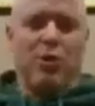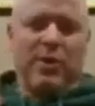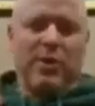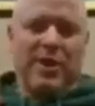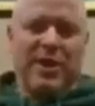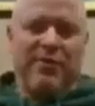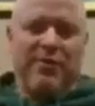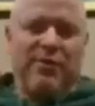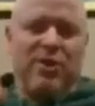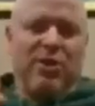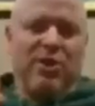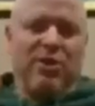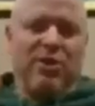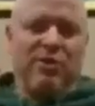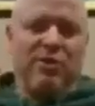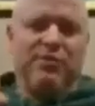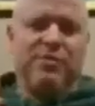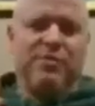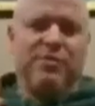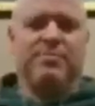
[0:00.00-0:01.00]
that's a lower
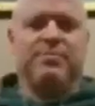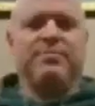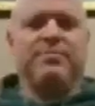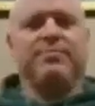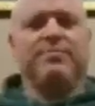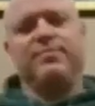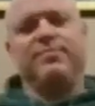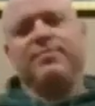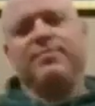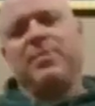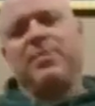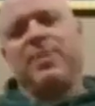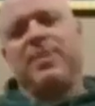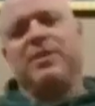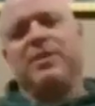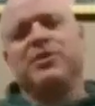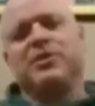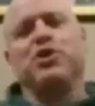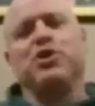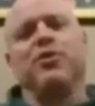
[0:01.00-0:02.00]
level of
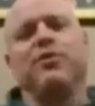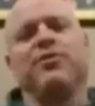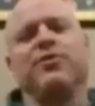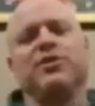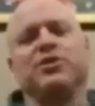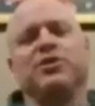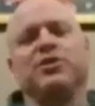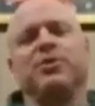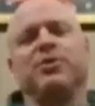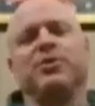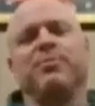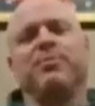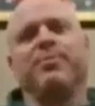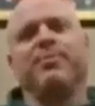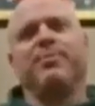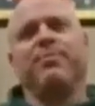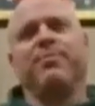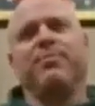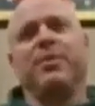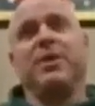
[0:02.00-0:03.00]

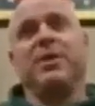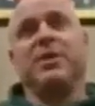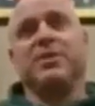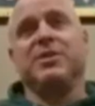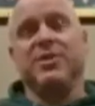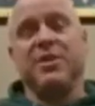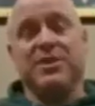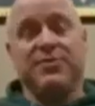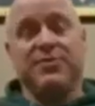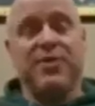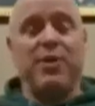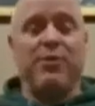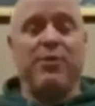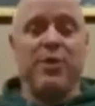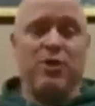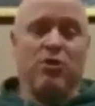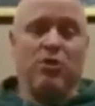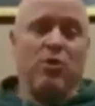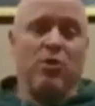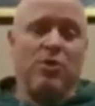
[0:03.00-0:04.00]
servitorship.
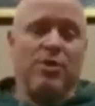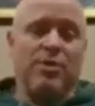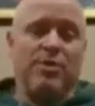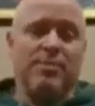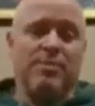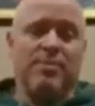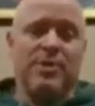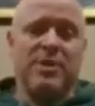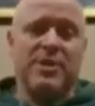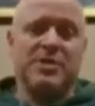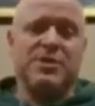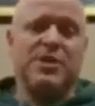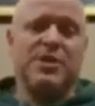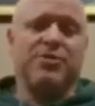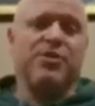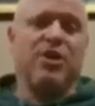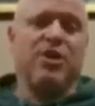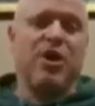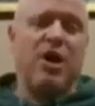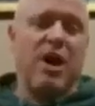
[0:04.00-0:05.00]
It's very good,
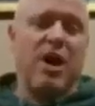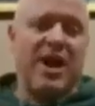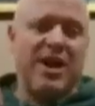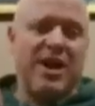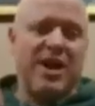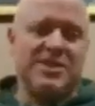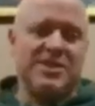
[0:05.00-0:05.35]
but it's not the